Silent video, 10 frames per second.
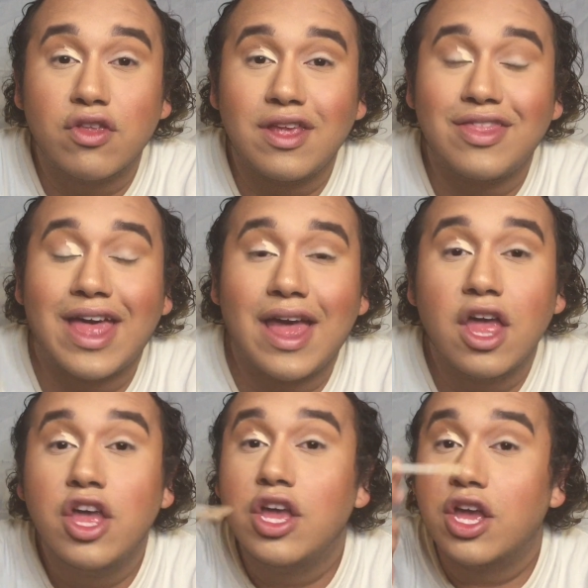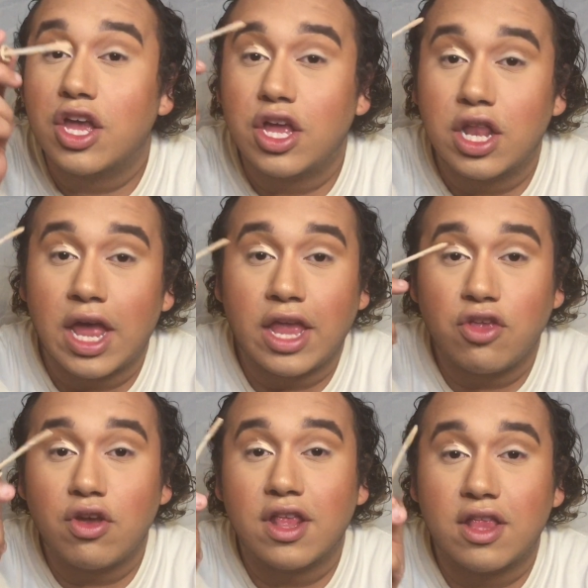see that, like
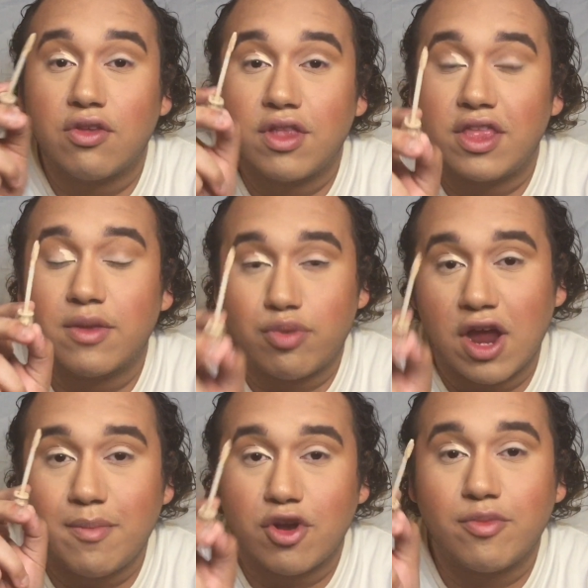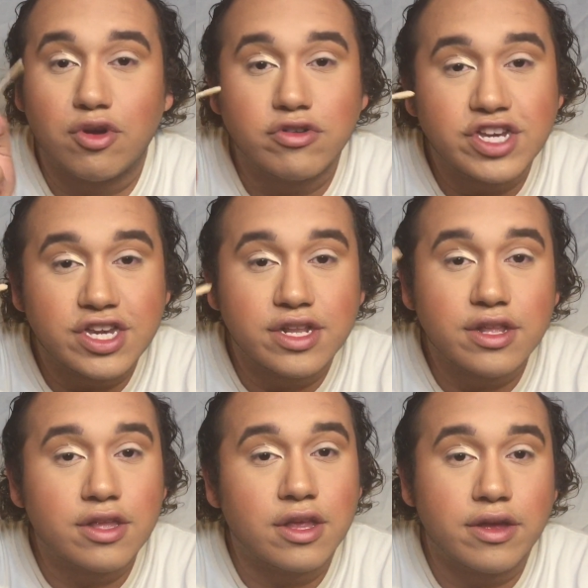you can still see the primer potion.
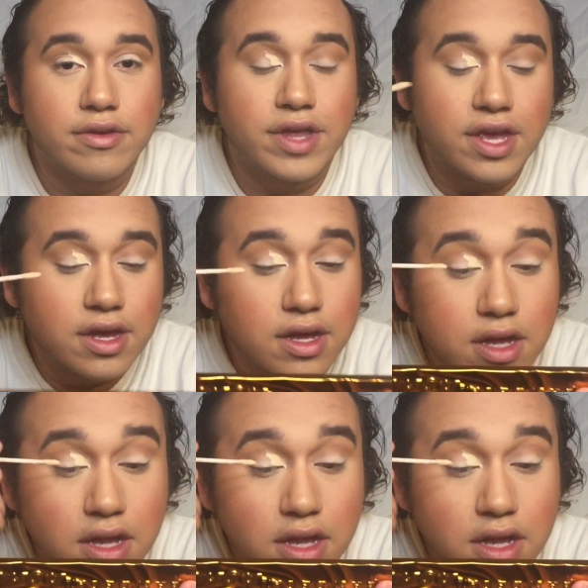So yeah.